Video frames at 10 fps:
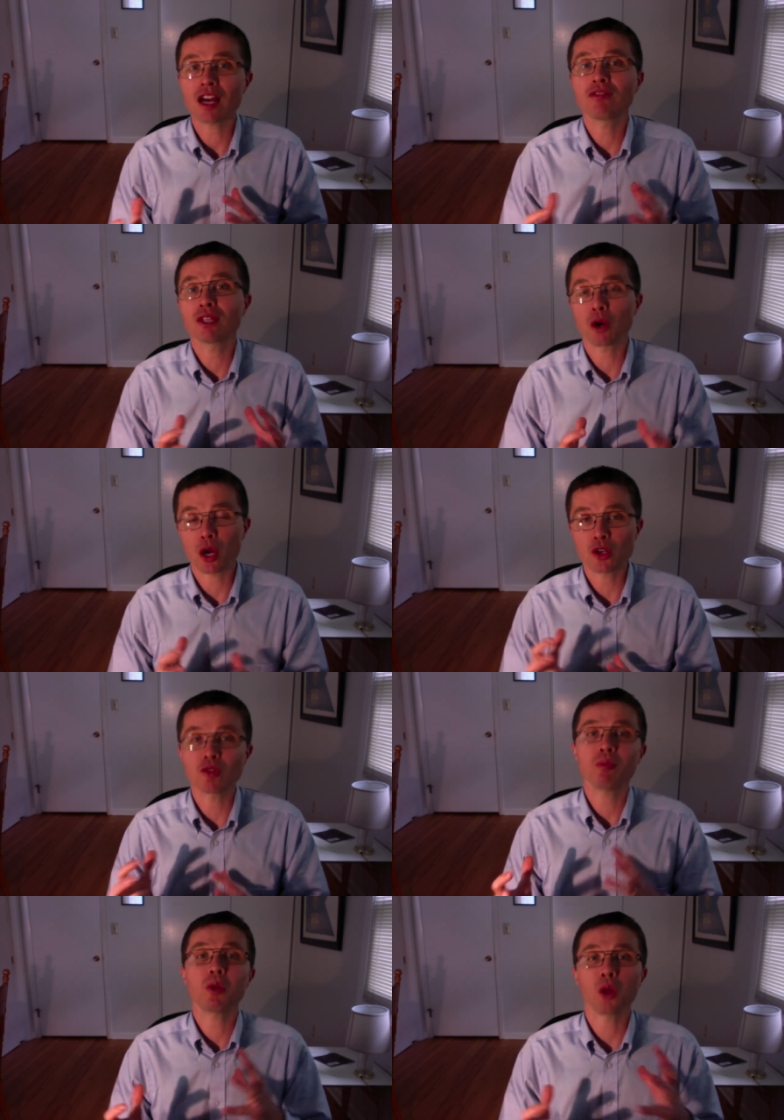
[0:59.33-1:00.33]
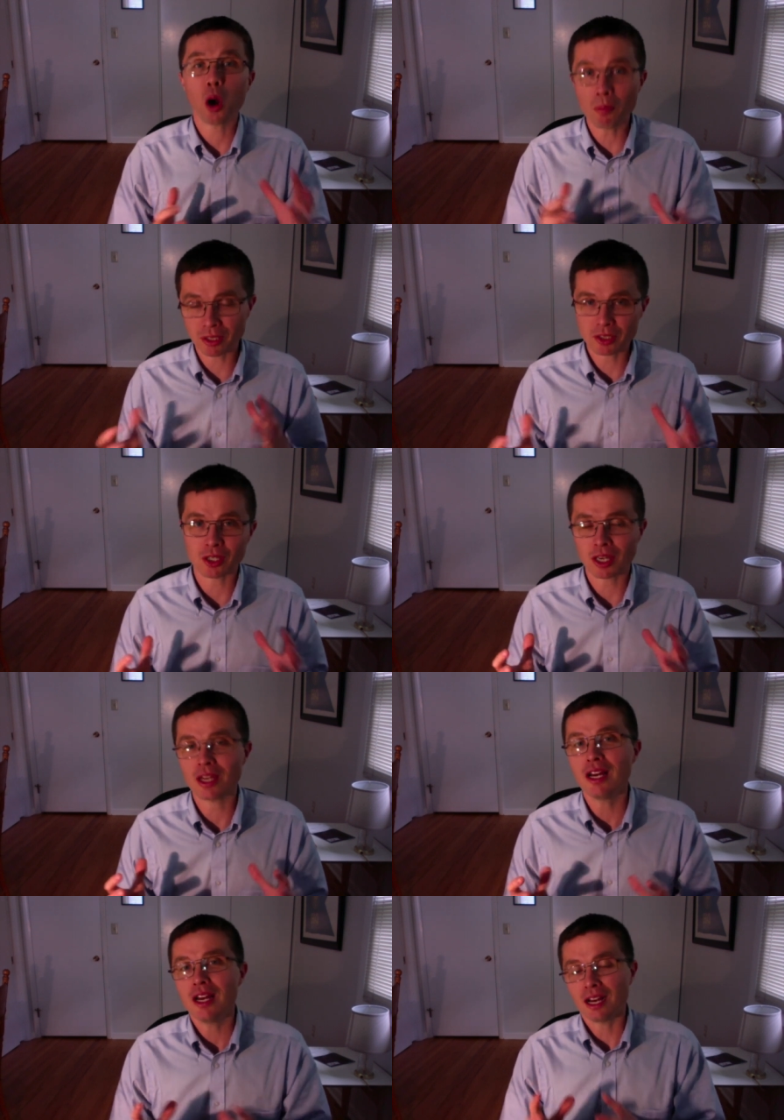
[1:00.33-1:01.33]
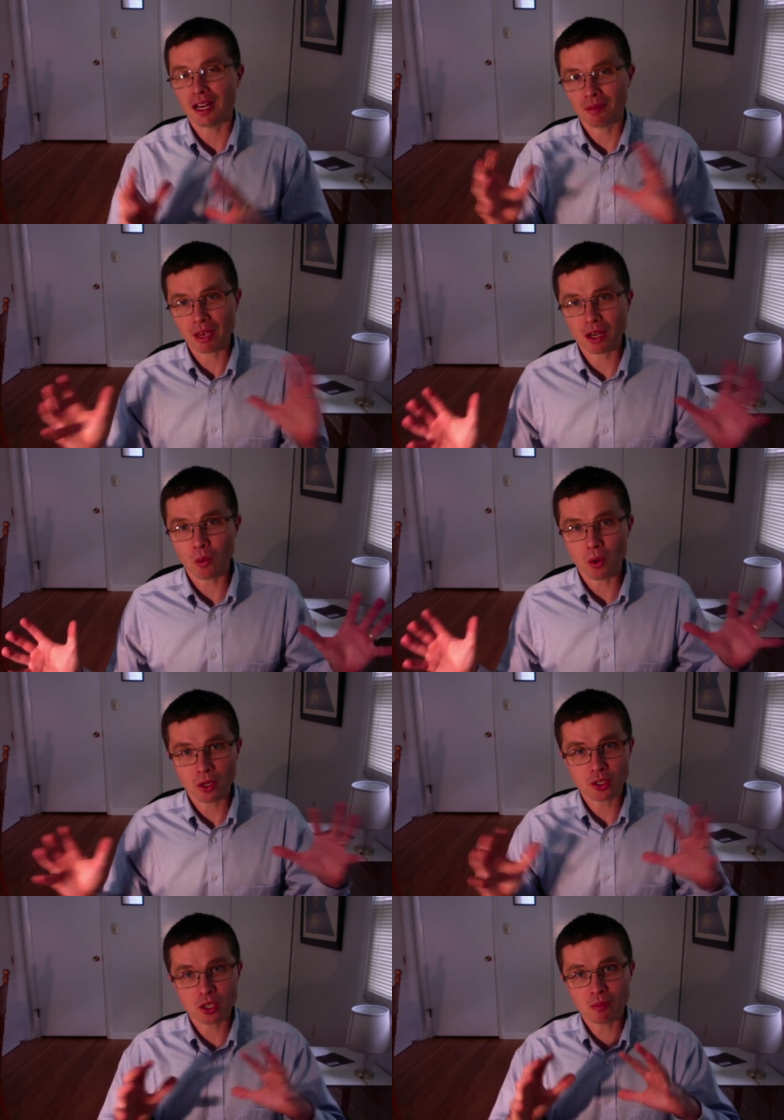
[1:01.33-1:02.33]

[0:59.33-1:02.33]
heavily on diplomacy in order to